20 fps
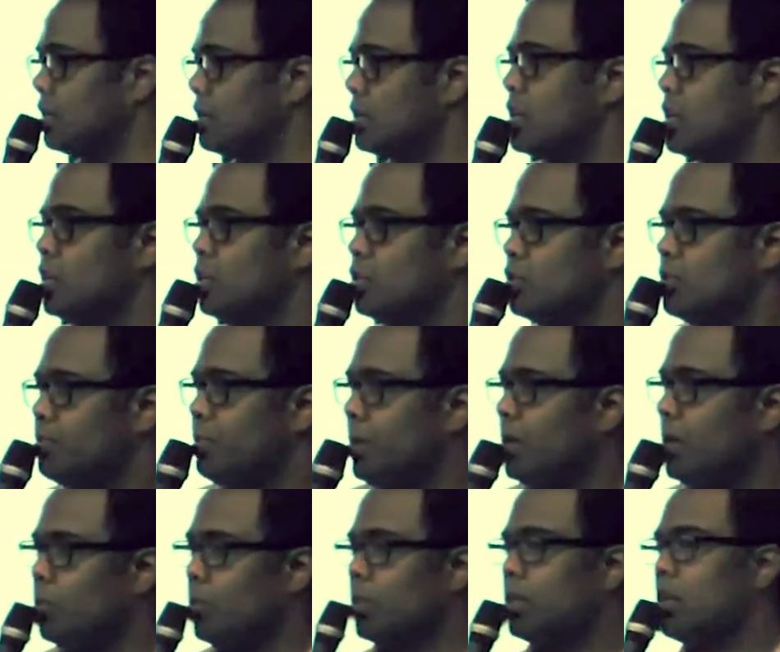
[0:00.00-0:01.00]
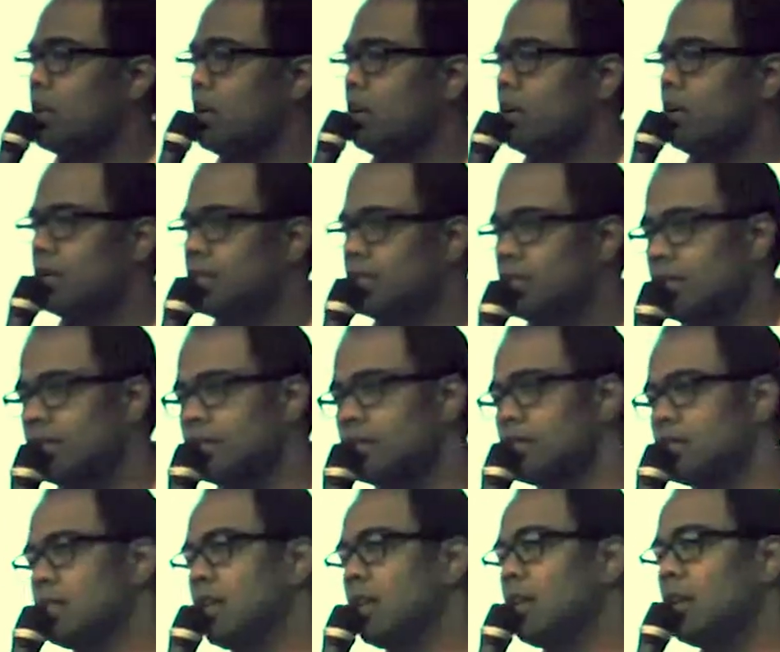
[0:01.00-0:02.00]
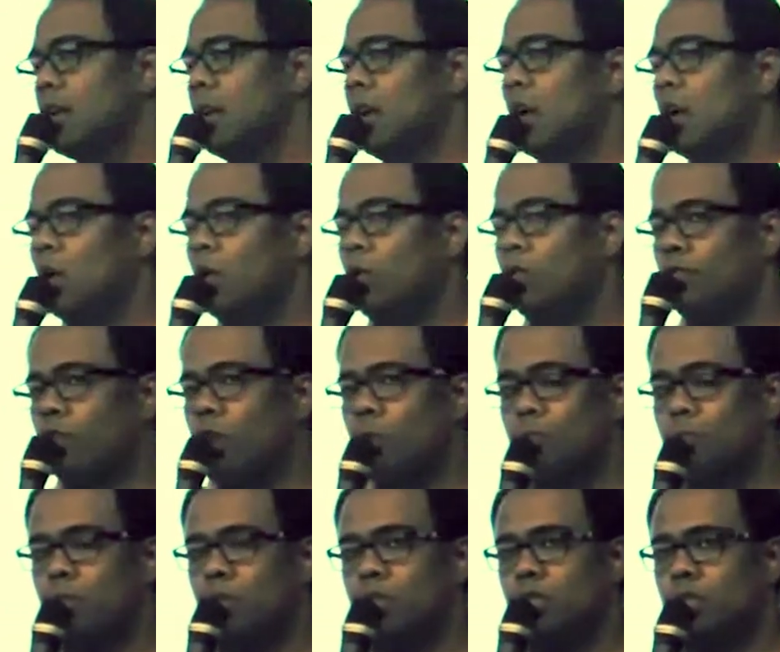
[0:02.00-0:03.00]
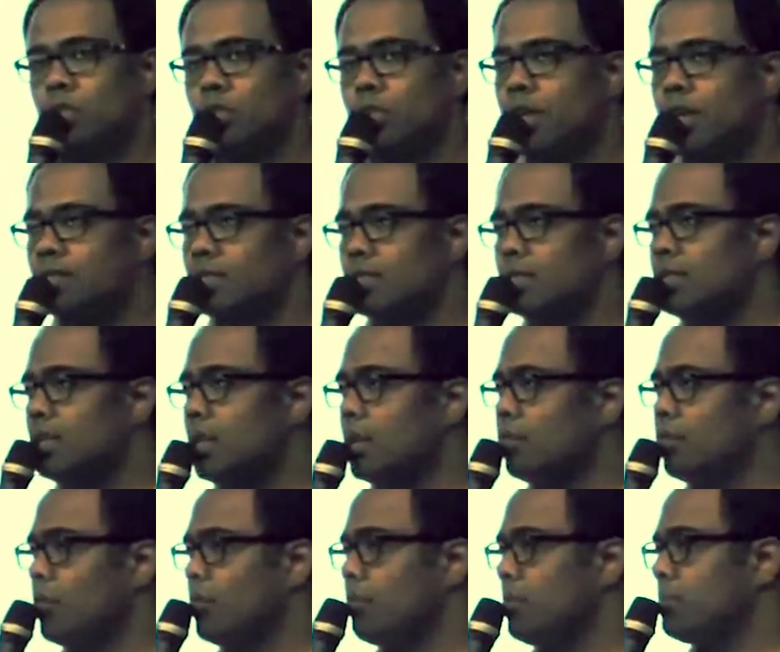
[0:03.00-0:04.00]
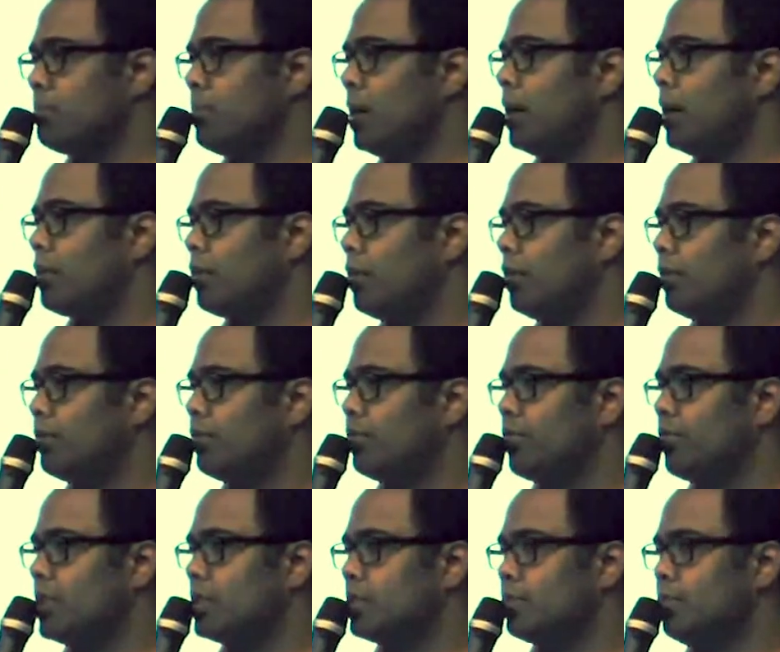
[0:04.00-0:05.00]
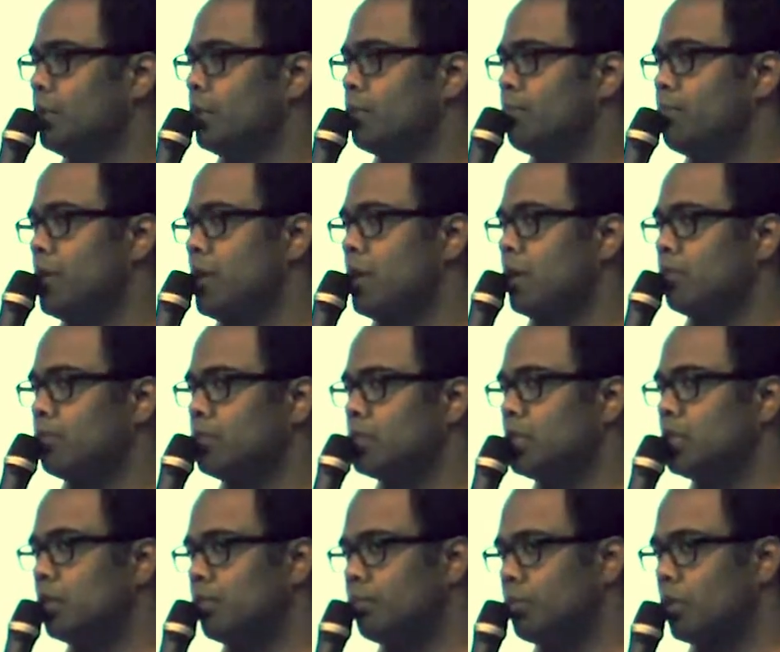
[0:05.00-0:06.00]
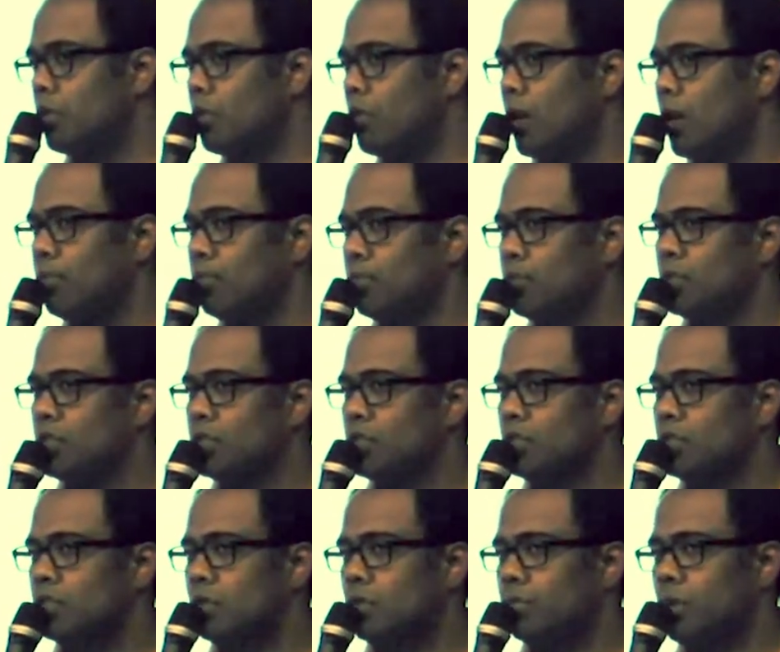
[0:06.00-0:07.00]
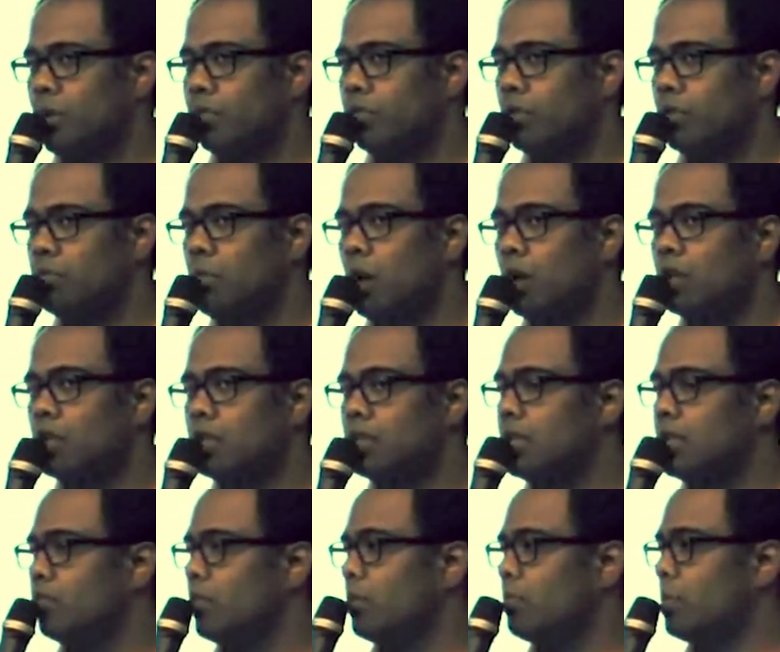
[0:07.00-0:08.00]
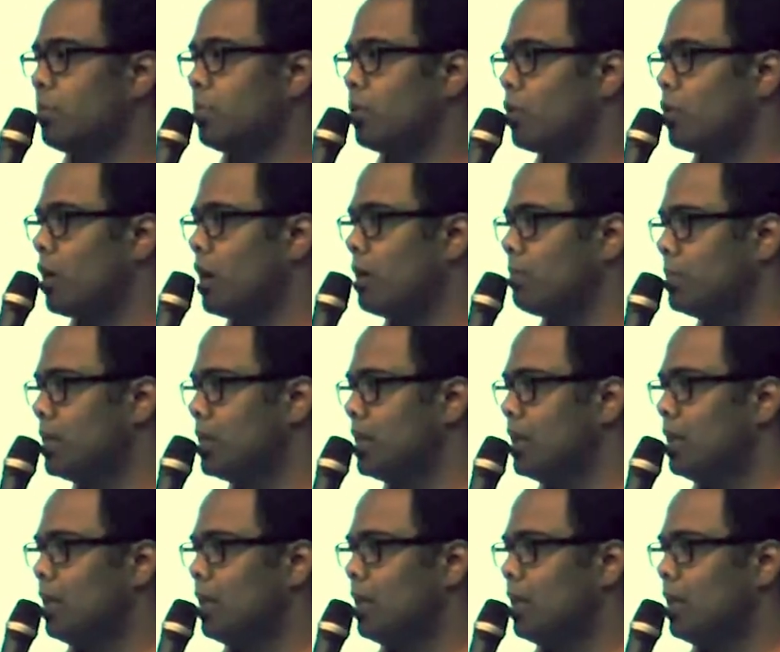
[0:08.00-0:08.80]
a huge part of what KRDS does is that from 2010, we've been part of Facebook PMD program, which is the Preferred Marketing Developer Program.